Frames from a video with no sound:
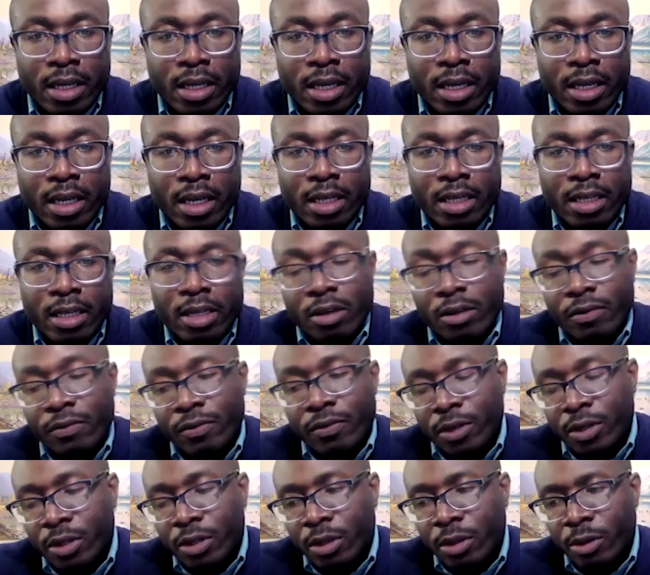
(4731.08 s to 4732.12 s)
and you know, if
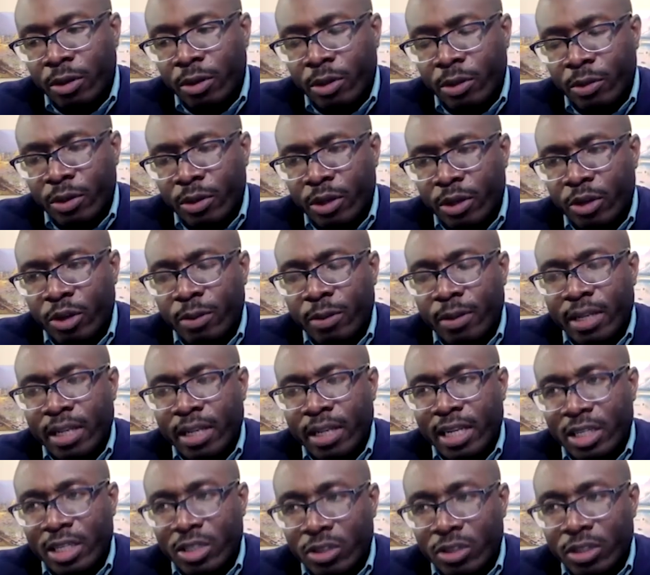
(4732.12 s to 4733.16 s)
you're doing with renewable
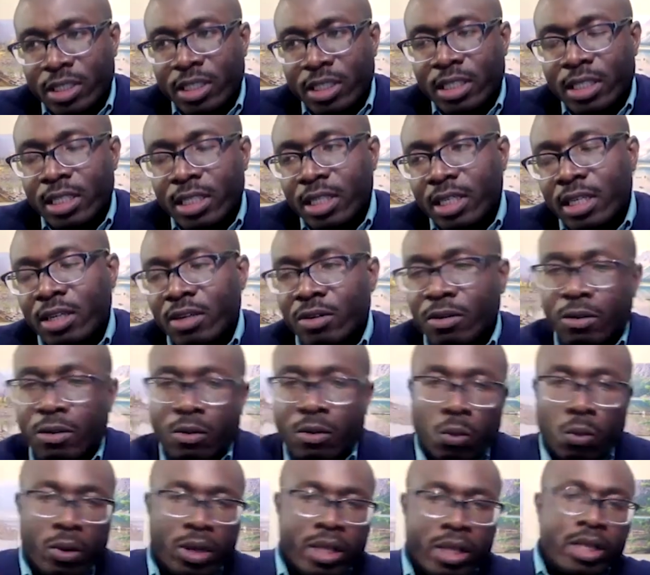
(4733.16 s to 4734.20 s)
electricity, you know,
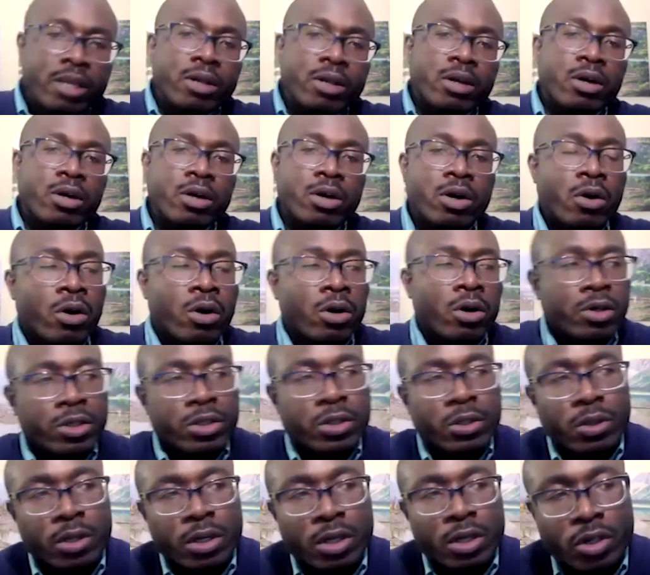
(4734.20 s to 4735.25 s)
wind or, or
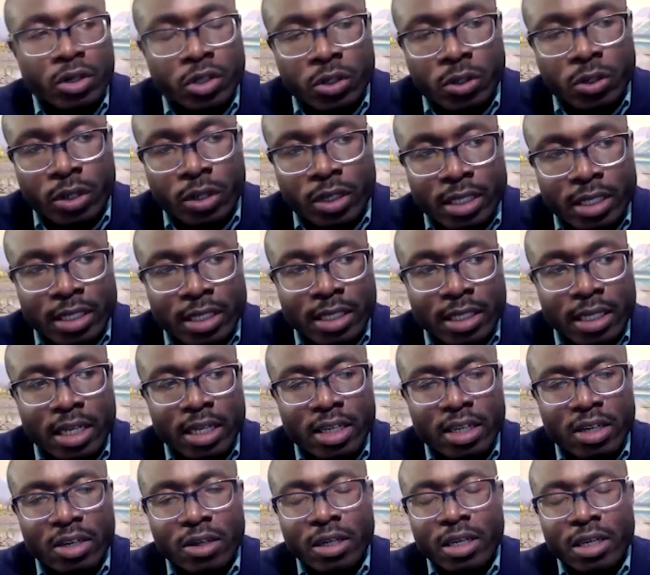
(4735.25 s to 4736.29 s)
solar sources, then
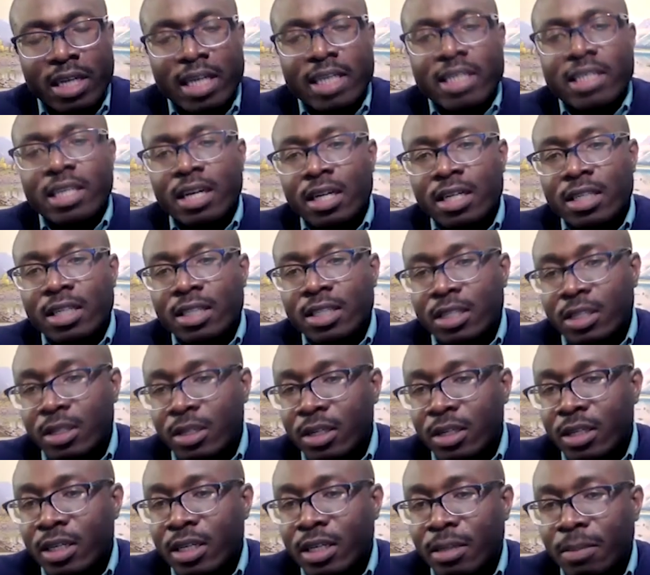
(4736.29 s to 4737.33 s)
you're less
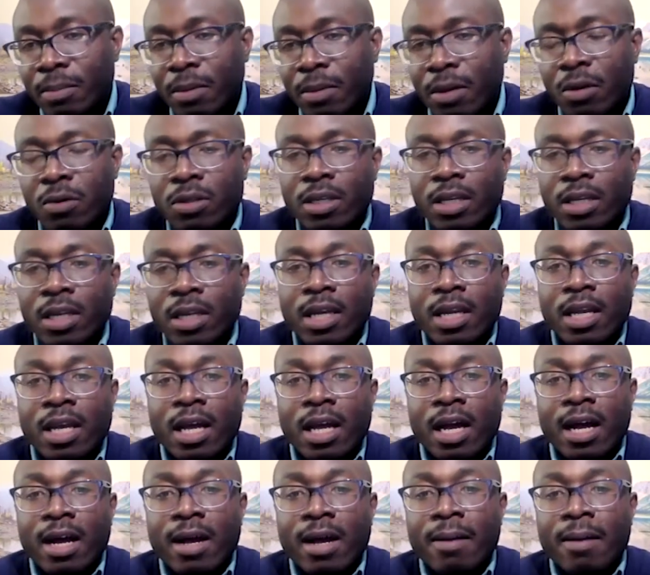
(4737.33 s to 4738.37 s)
concerned about
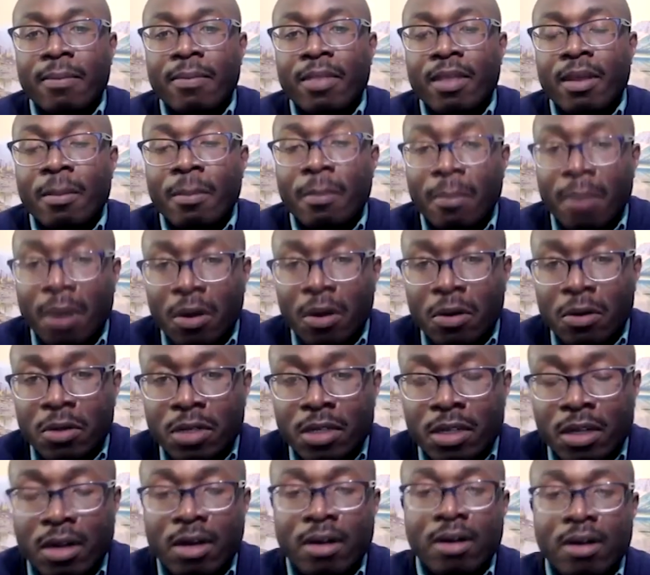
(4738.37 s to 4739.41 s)
um, the amount
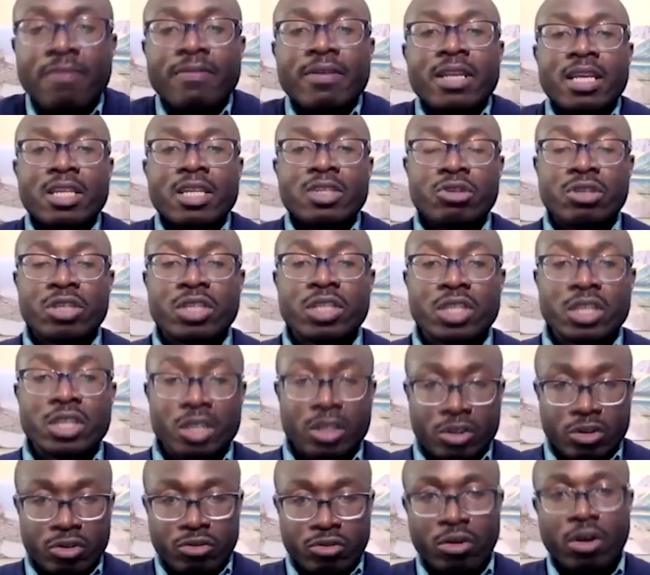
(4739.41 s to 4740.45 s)
of electricity you're
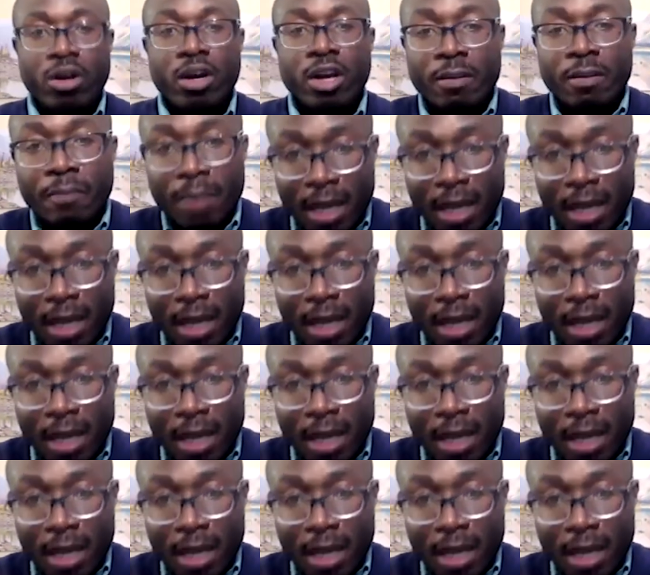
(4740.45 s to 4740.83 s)
drawing